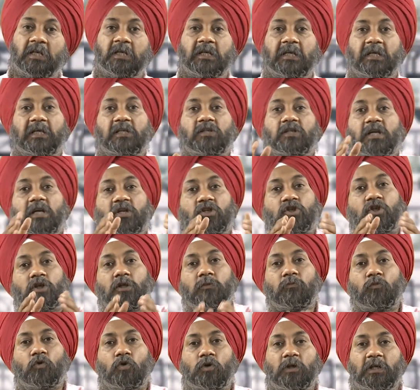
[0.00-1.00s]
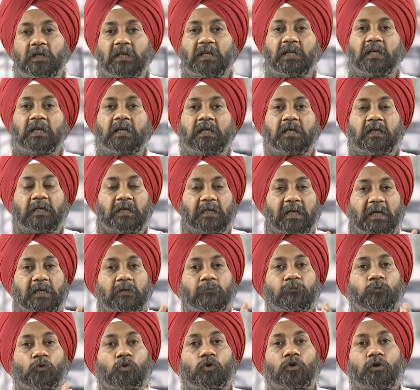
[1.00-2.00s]
injection molding can
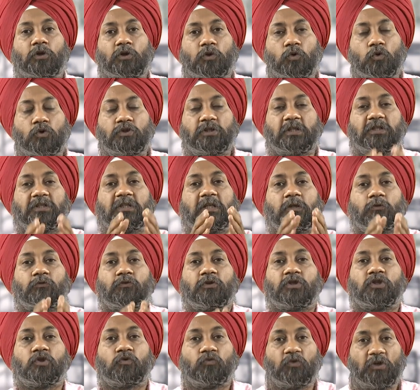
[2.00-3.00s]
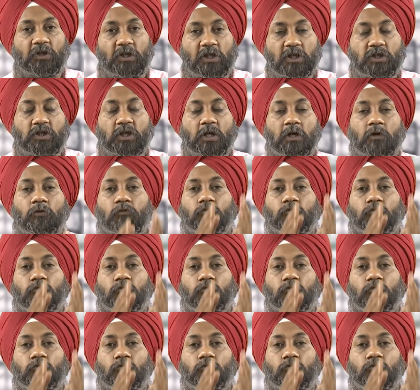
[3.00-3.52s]
produce a surface finish